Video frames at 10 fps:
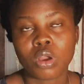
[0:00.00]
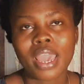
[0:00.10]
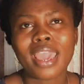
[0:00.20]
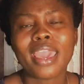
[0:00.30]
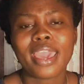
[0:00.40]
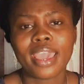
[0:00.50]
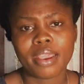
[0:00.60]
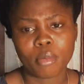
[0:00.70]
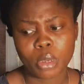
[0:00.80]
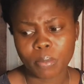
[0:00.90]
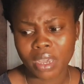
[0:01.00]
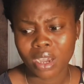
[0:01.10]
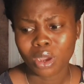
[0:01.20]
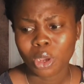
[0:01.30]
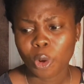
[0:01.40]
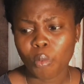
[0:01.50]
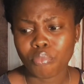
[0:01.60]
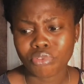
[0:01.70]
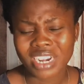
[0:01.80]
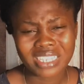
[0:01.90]
I remember
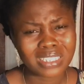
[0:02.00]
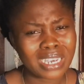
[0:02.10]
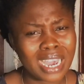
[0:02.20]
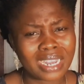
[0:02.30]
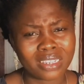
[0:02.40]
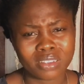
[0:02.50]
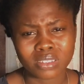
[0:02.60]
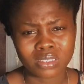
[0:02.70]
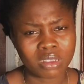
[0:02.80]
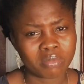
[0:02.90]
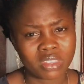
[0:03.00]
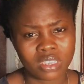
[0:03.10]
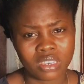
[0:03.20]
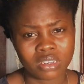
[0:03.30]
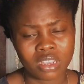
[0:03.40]
brunatically or something.